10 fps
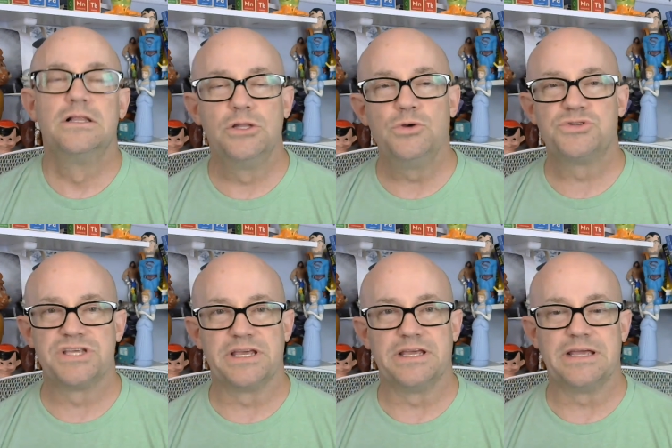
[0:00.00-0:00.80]

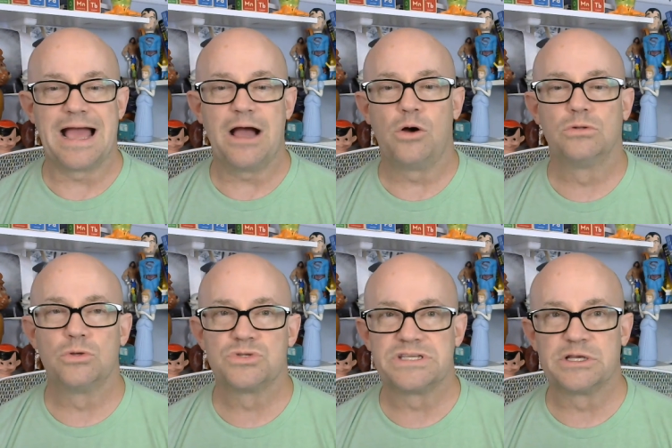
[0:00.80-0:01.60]
lucy how
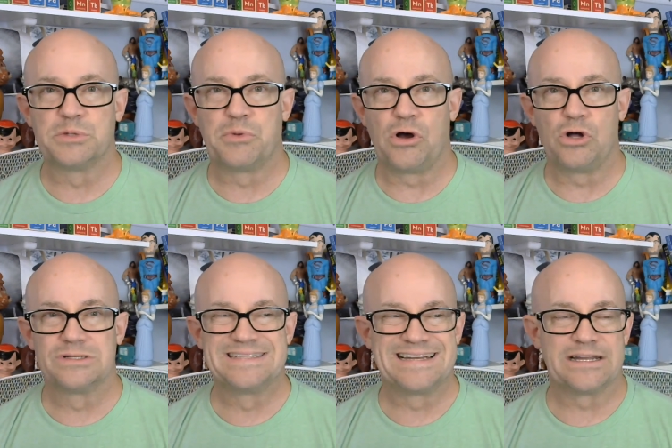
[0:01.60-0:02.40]
lucille ball
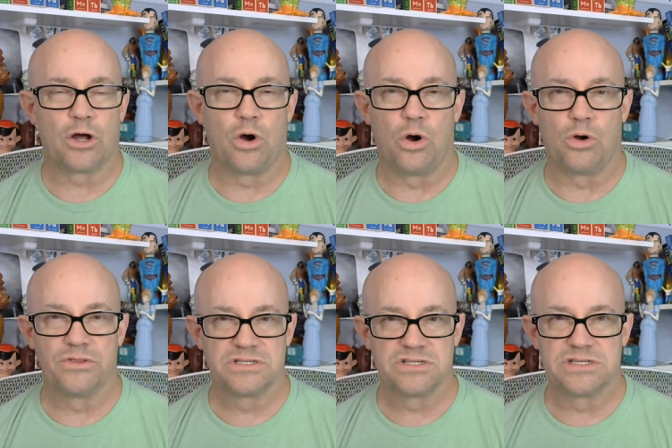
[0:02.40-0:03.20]
did it all
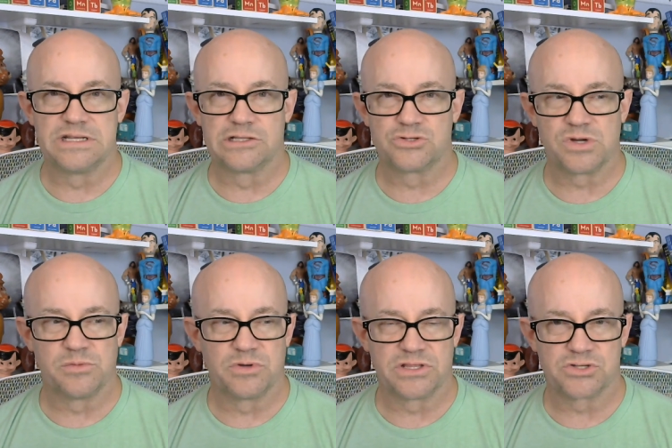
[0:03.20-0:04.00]
this is an illustrated
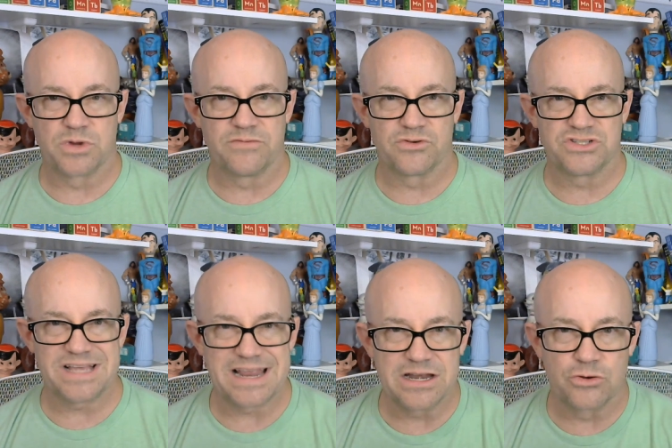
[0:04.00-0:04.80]
book that's great for
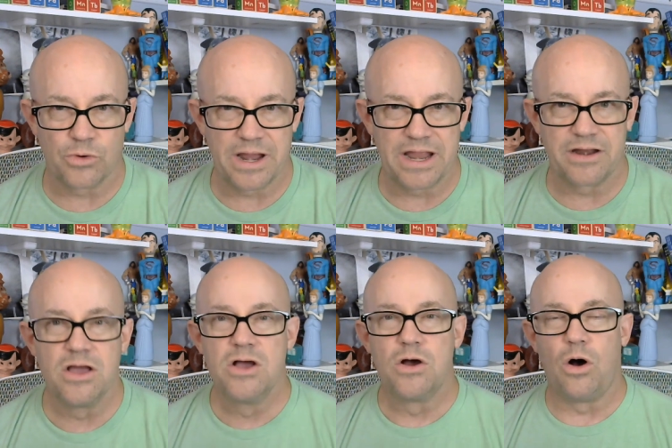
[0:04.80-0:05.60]
second grade
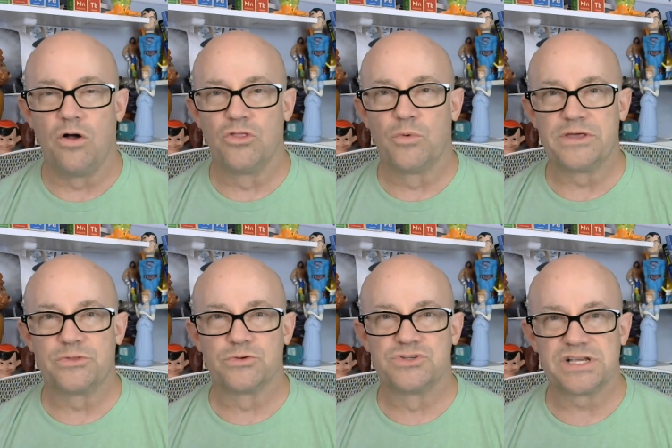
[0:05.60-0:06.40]
all the way
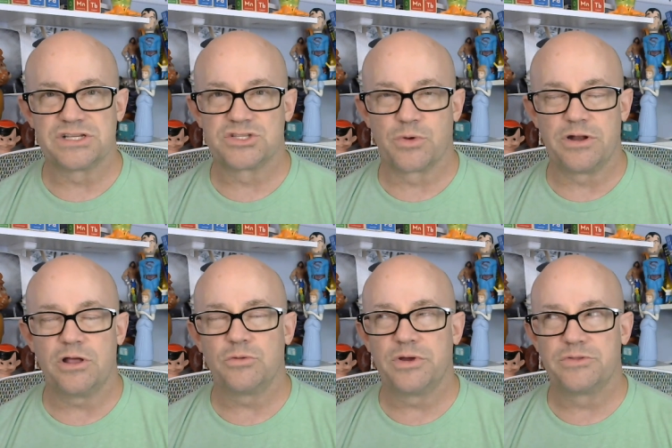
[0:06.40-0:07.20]
through sixth grade
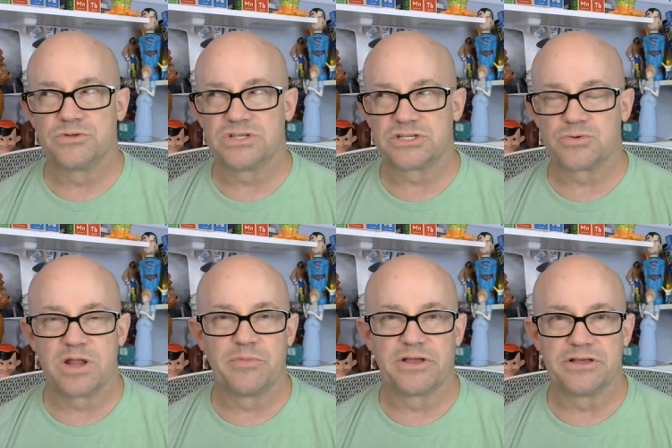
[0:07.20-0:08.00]
all the way through sixth
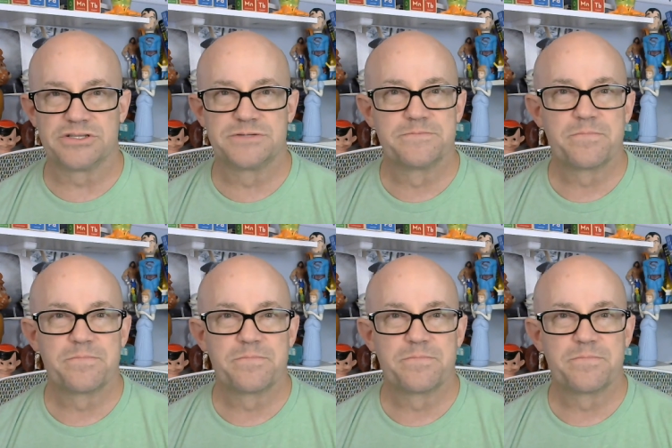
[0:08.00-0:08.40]
grade because